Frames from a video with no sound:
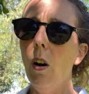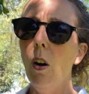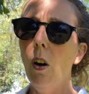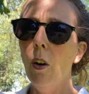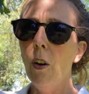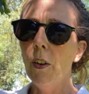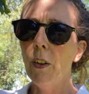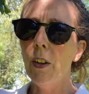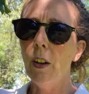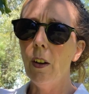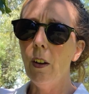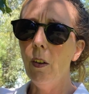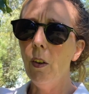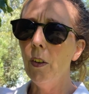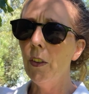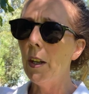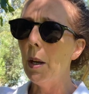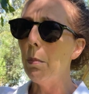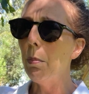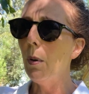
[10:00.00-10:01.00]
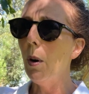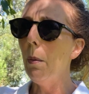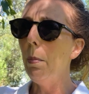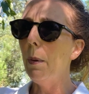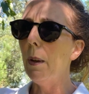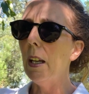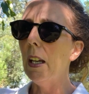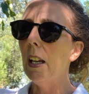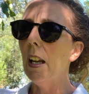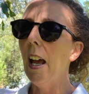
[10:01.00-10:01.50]
on their
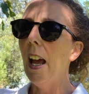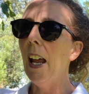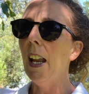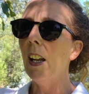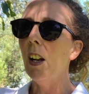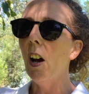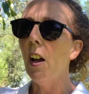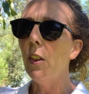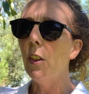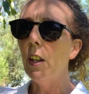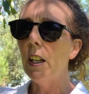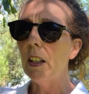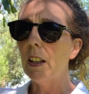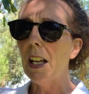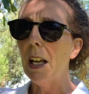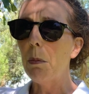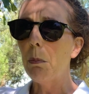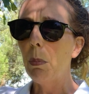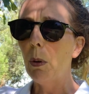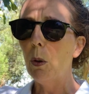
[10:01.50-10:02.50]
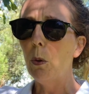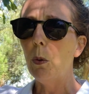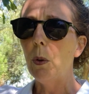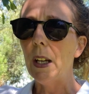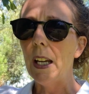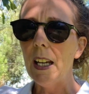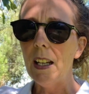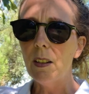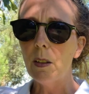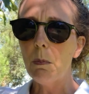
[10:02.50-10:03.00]
property. And I think that blew
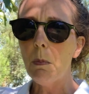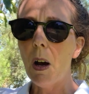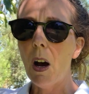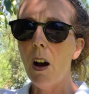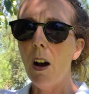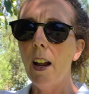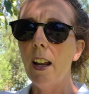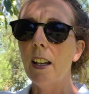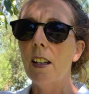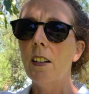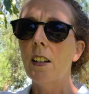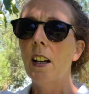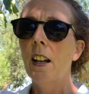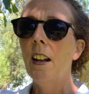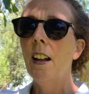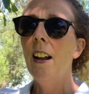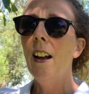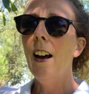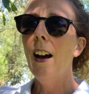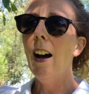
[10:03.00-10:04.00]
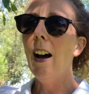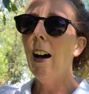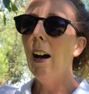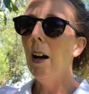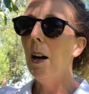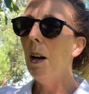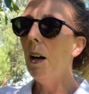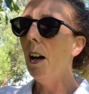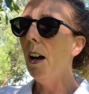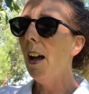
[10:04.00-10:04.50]
his mind,
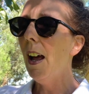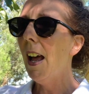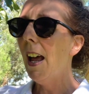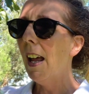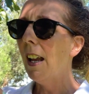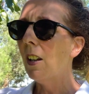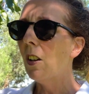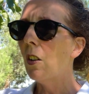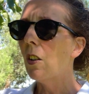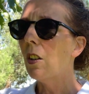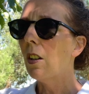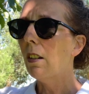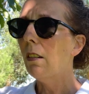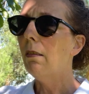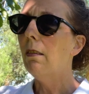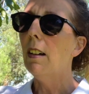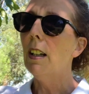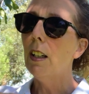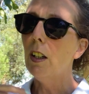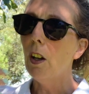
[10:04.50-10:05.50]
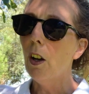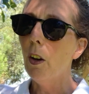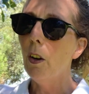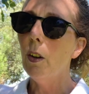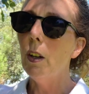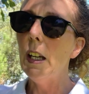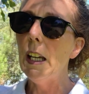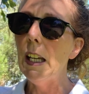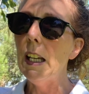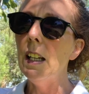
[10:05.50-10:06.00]
and
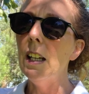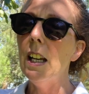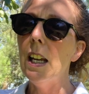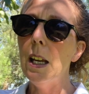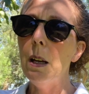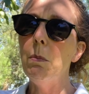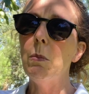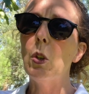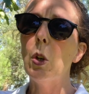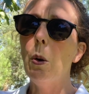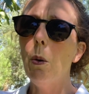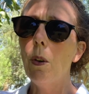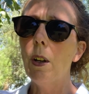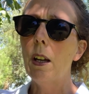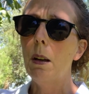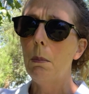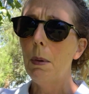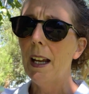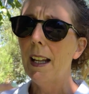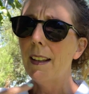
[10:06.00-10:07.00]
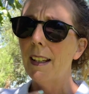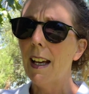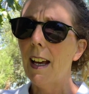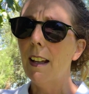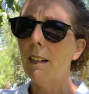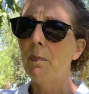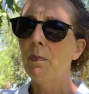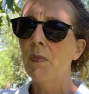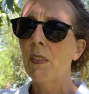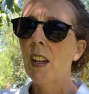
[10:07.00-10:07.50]
in him talking about
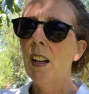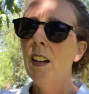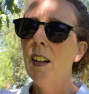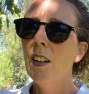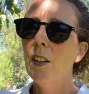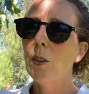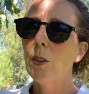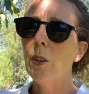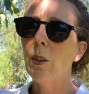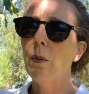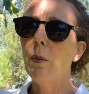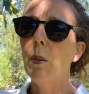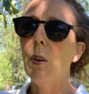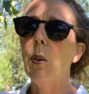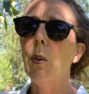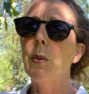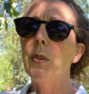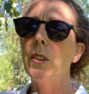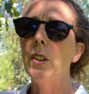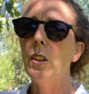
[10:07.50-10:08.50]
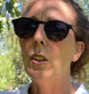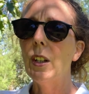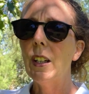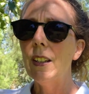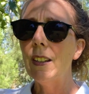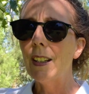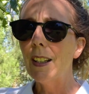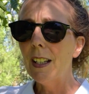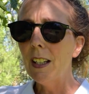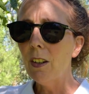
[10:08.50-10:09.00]
that, sort of we're also
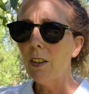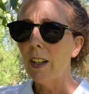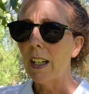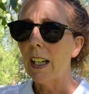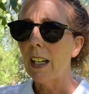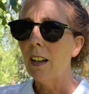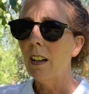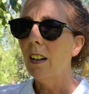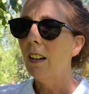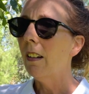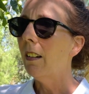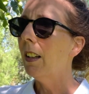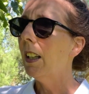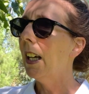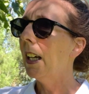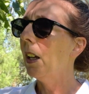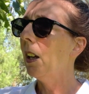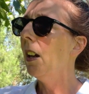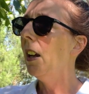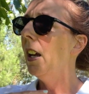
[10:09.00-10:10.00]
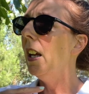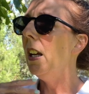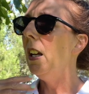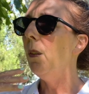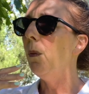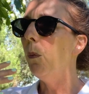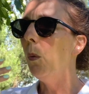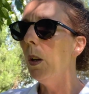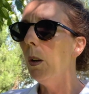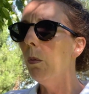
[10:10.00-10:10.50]
considering, like,
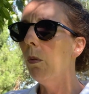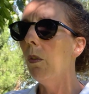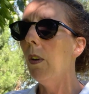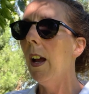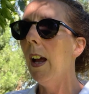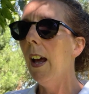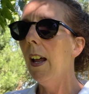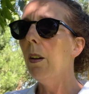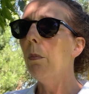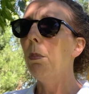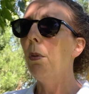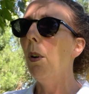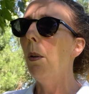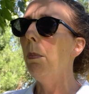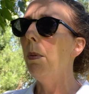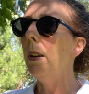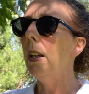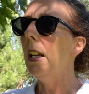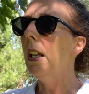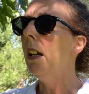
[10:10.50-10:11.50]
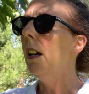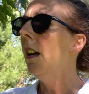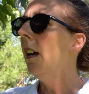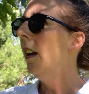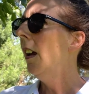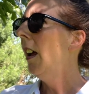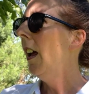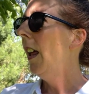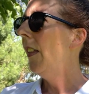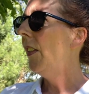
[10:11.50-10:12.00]
if we had a property
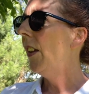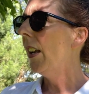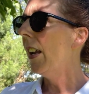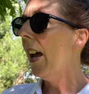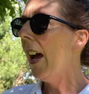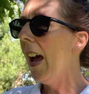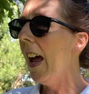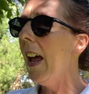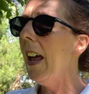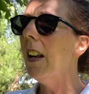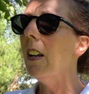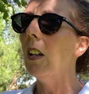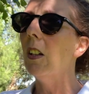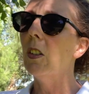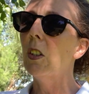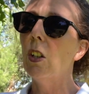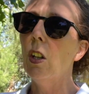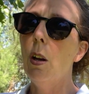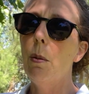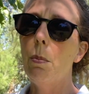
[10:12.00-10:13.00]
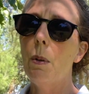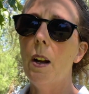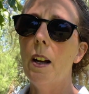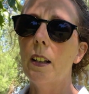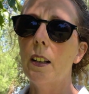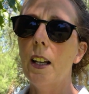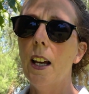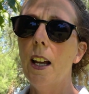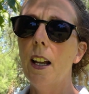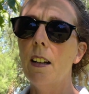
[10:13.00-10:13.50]
that had a slope
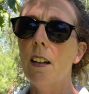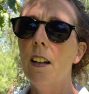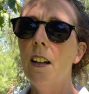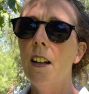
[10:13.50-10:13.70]
like that,